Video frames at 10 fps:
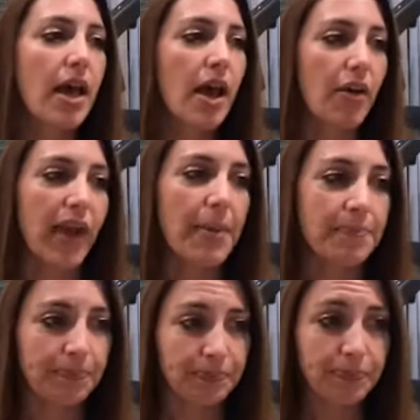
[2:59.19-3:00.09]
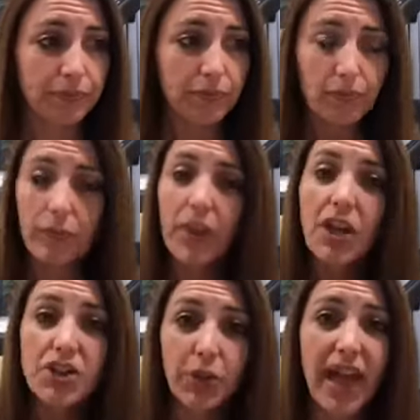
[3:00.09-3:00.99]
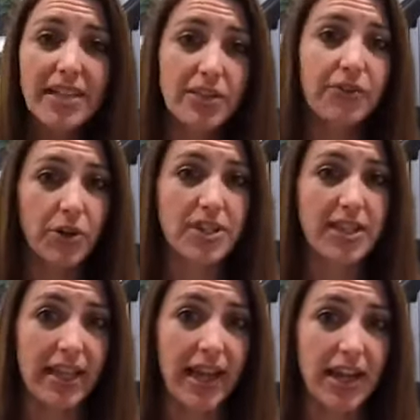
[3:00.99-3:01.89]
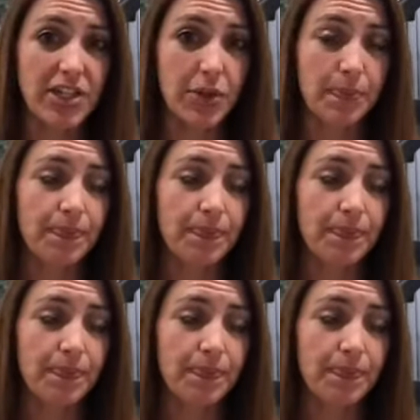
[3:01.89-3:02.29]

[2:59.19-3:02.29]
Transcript: Okay, so that's the first that I do.